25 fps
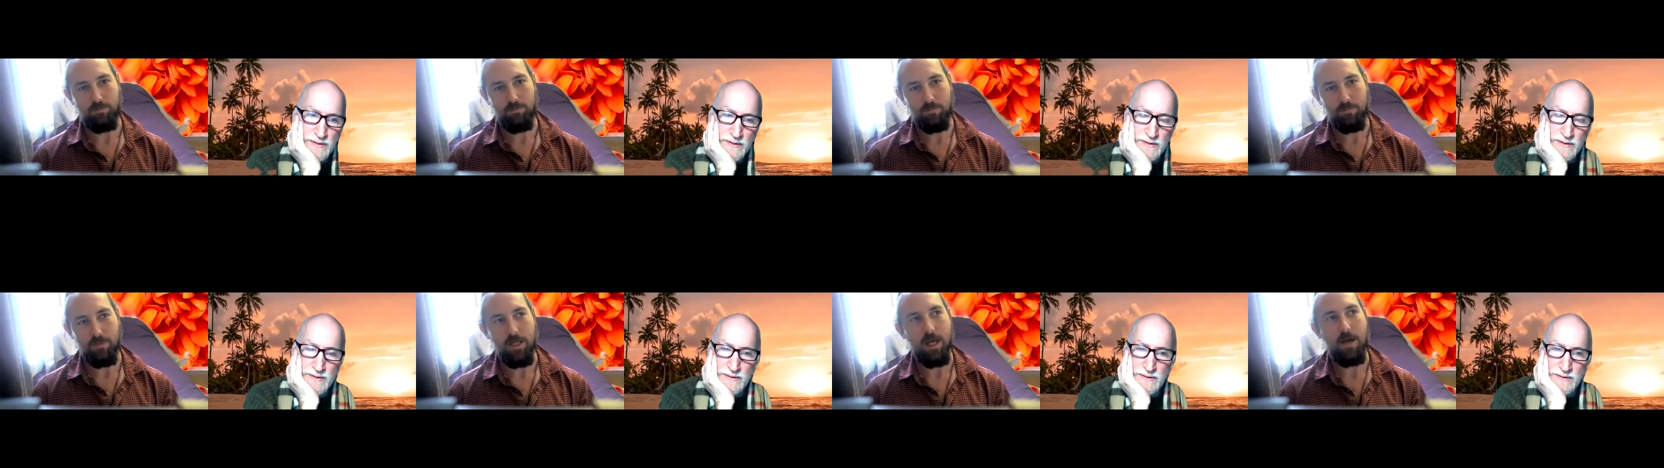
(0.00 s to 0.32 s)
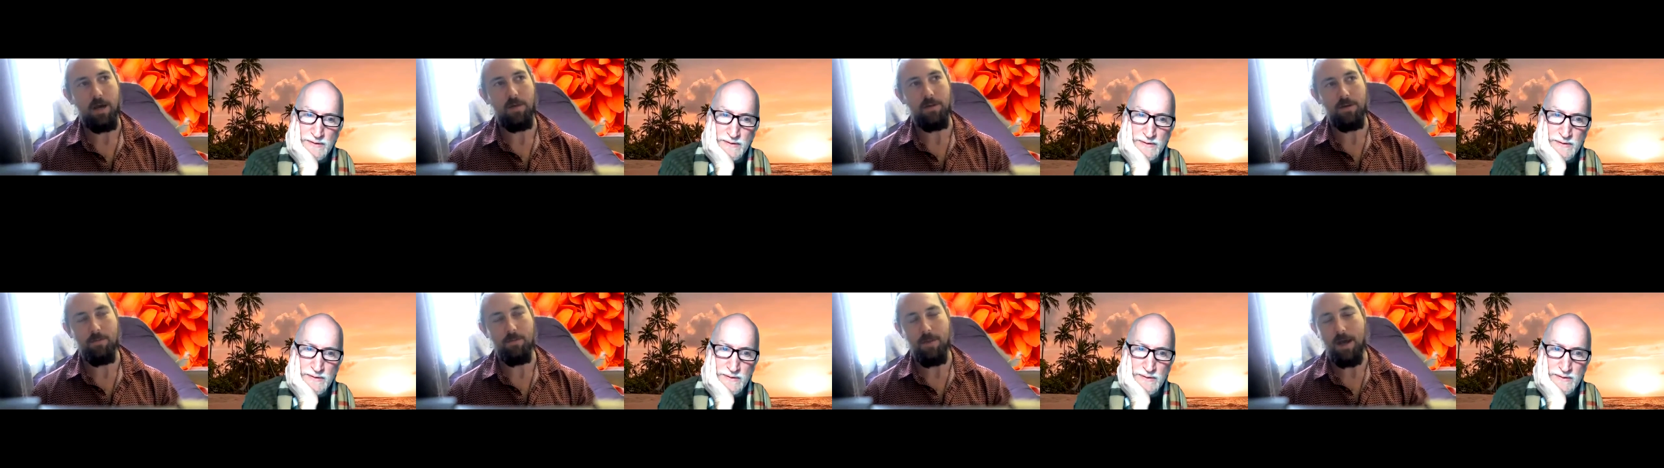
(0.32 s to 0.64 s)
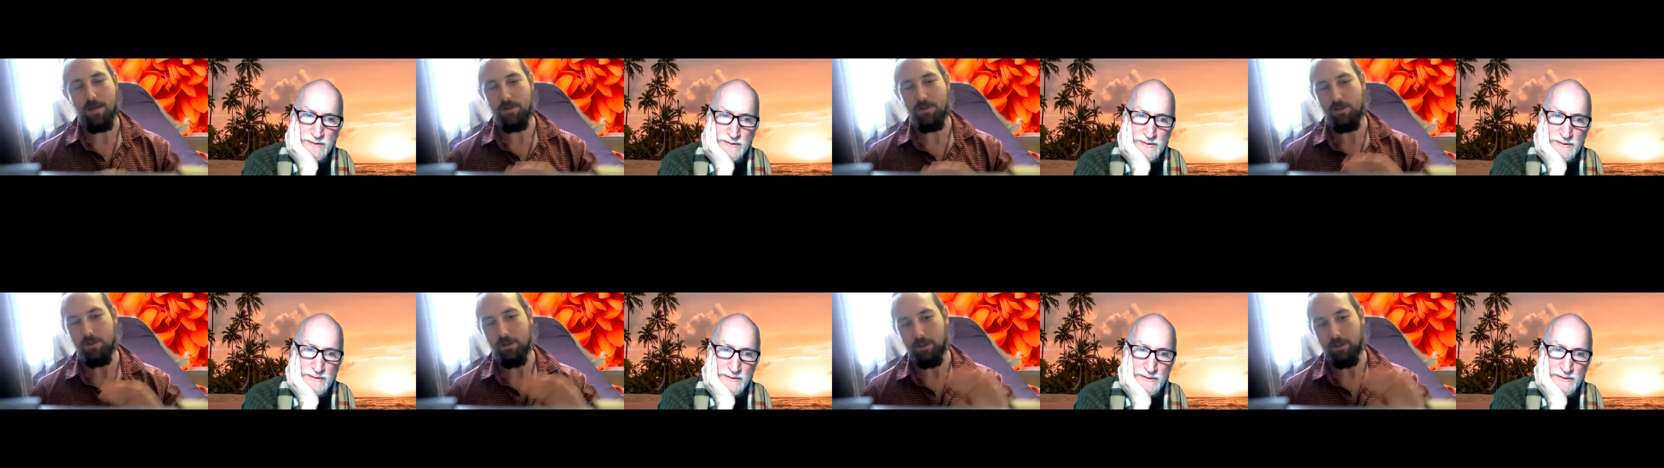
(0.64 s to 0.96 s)
Speaker 1: yeah, the
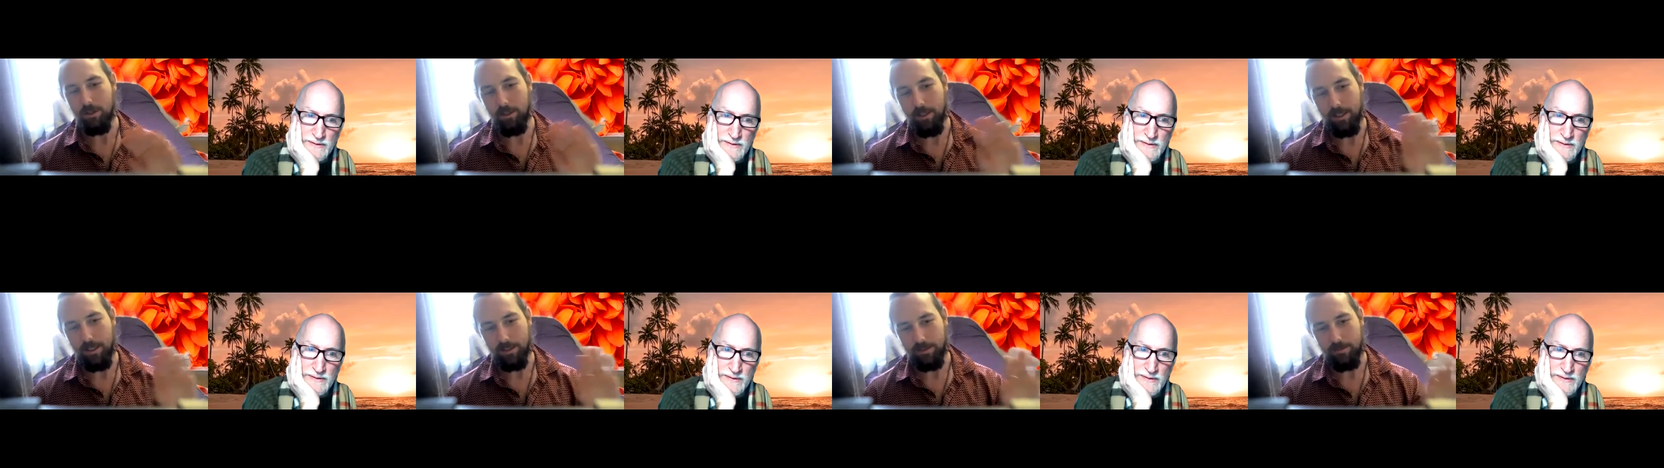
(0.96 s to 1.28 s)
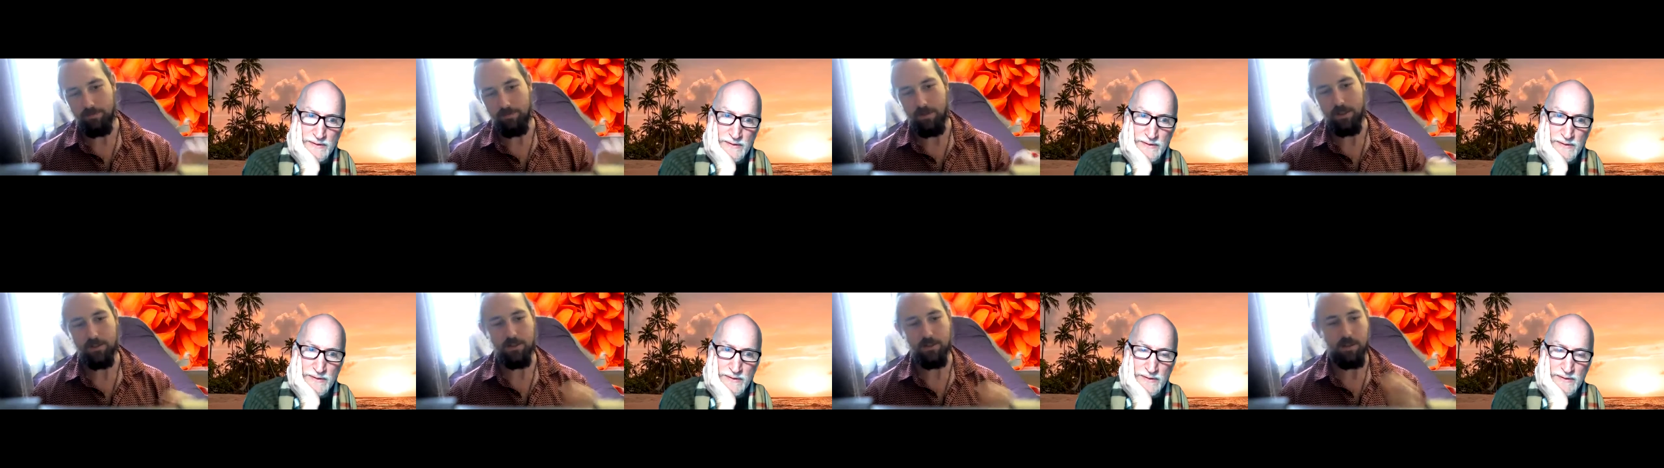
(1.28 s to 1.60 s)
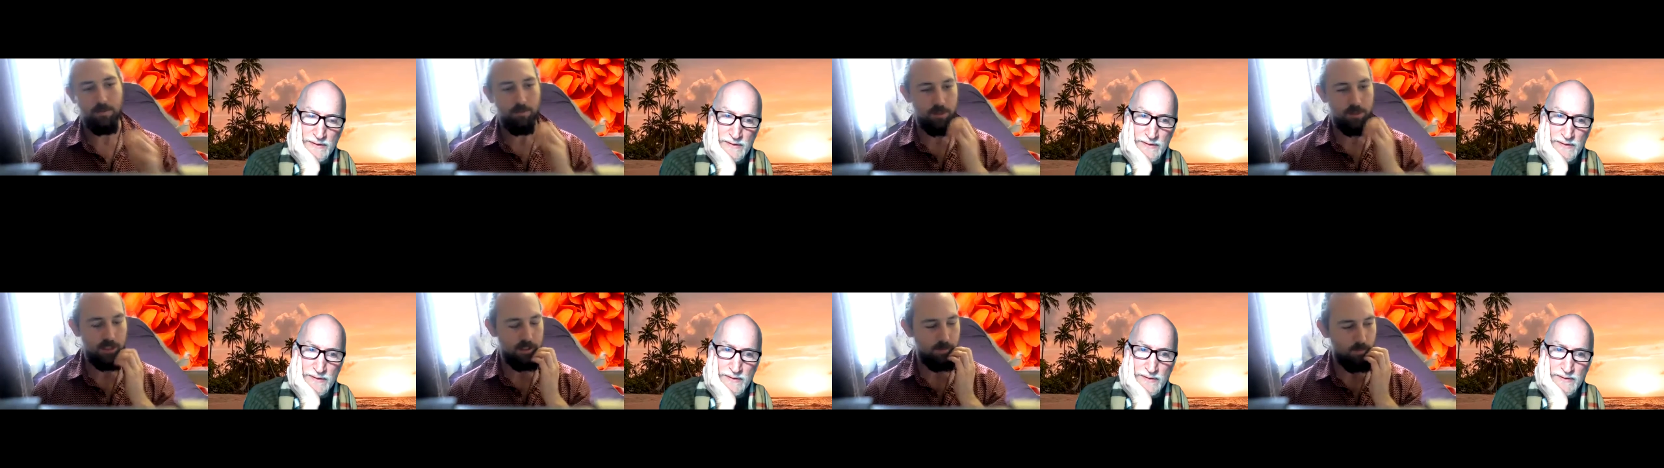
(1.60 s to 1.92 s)
Imaginal Collective
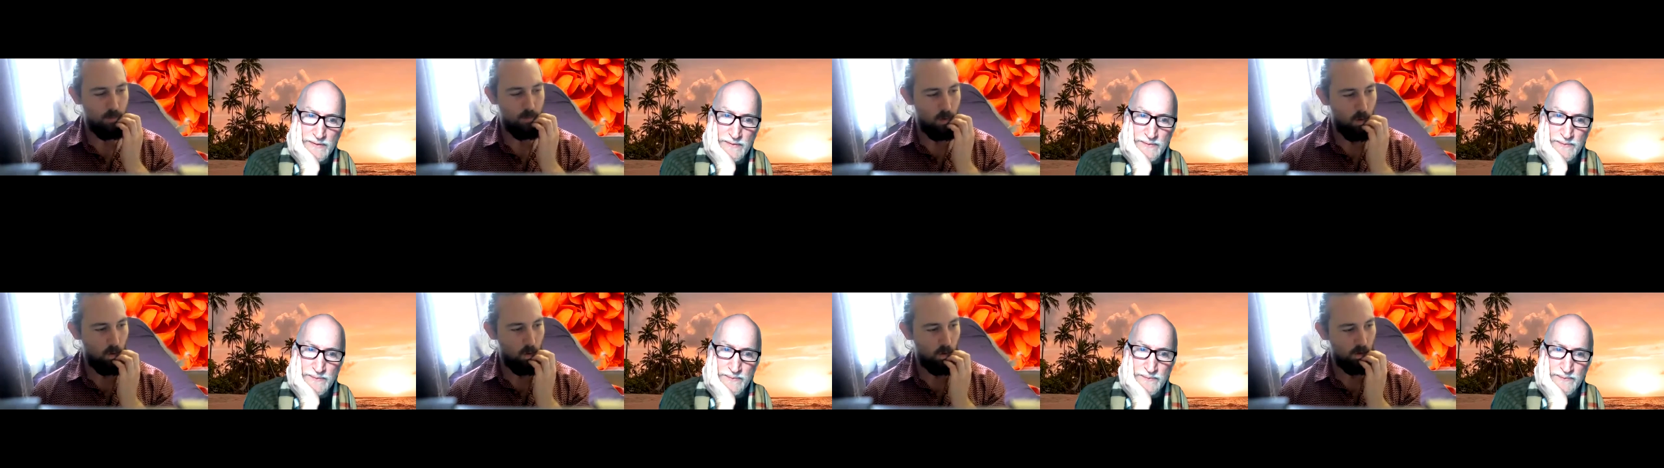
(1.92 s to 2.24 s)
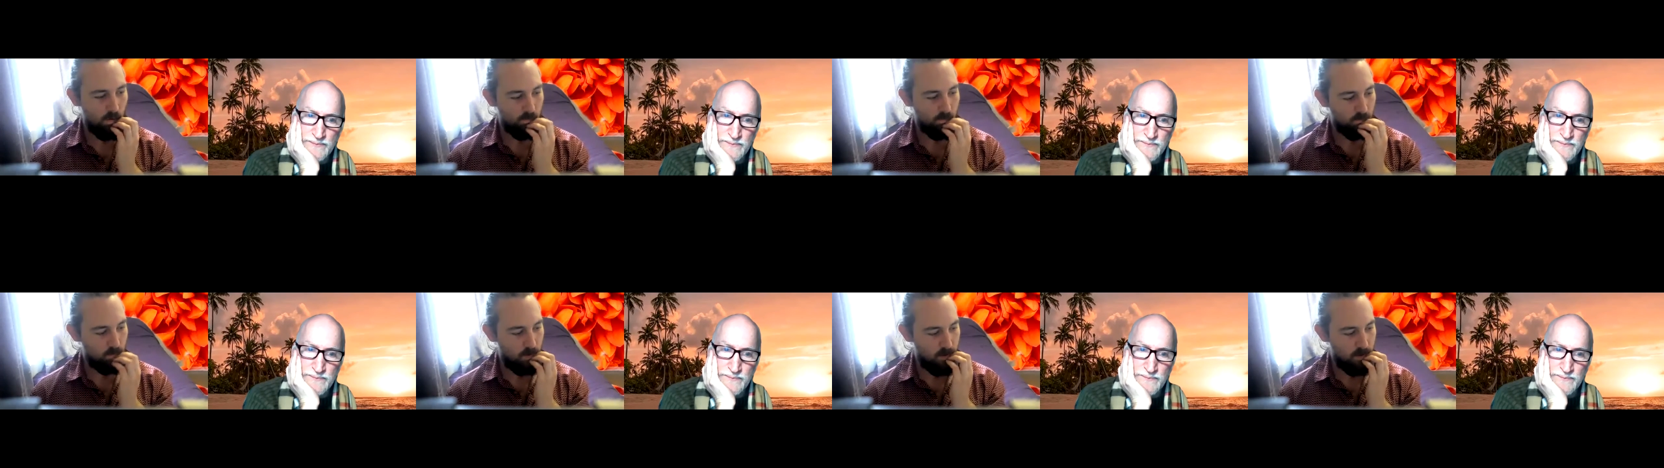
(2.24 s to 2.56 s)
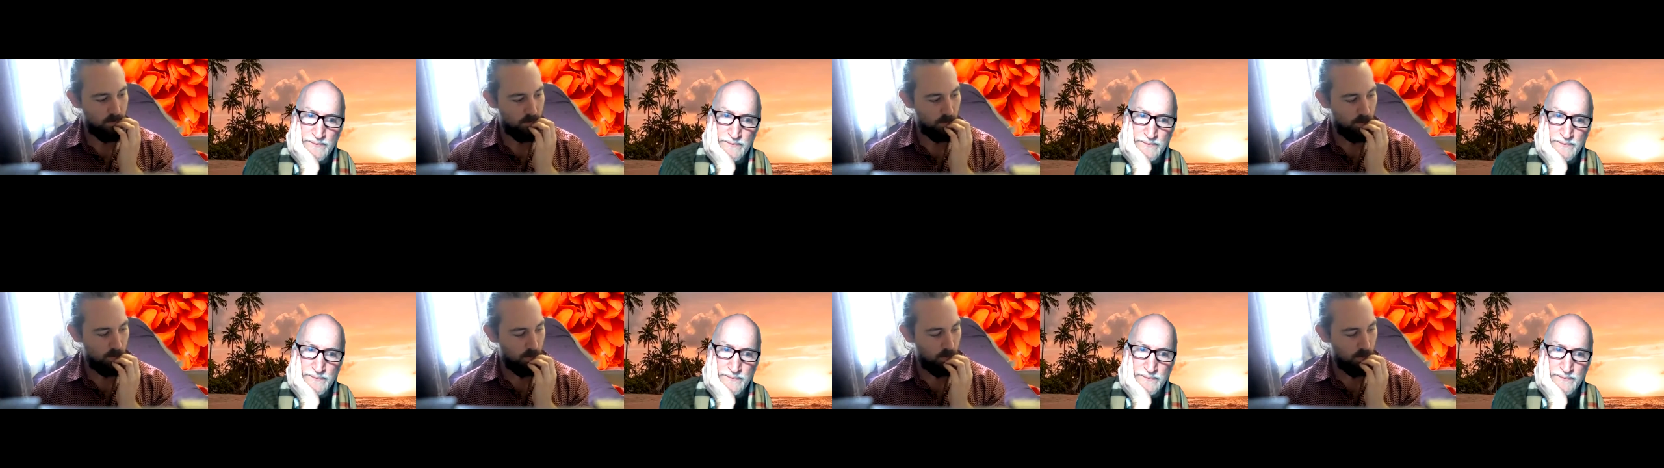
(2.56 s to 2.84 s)
ends up being more of what,